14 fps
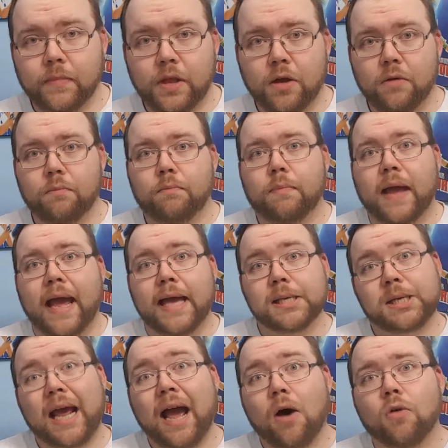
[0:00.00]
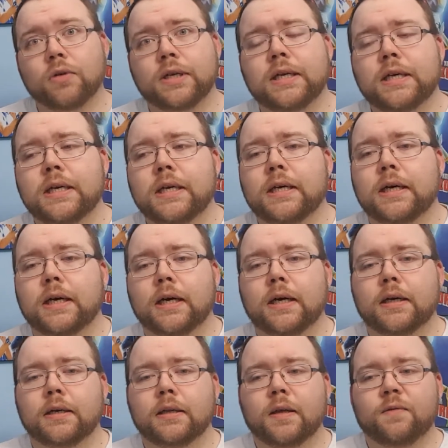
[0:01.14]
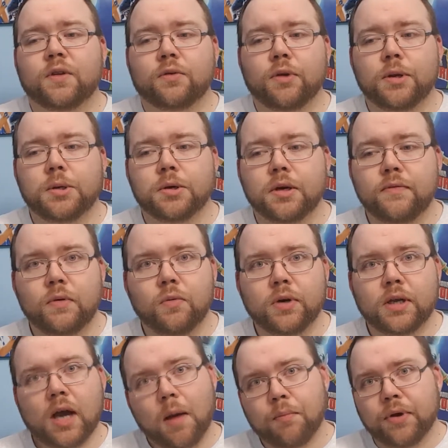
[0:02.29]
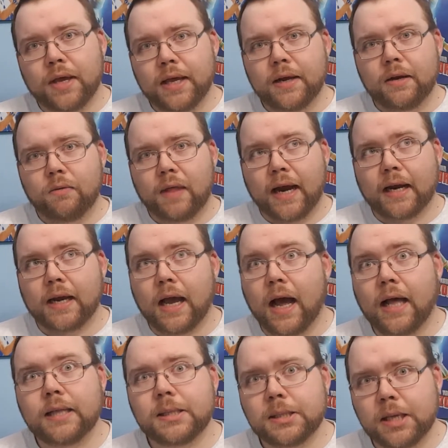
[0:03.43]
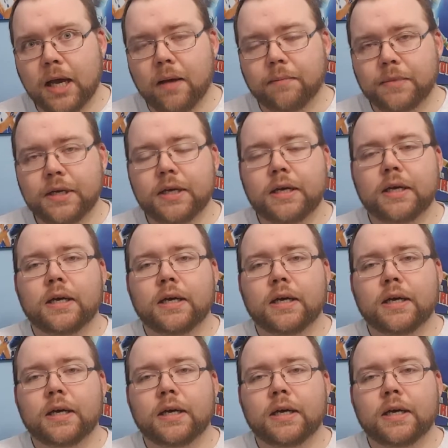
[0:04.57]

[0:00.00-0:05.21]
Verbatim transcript: you know, passed out uh, if the creature even would comprehend that concept.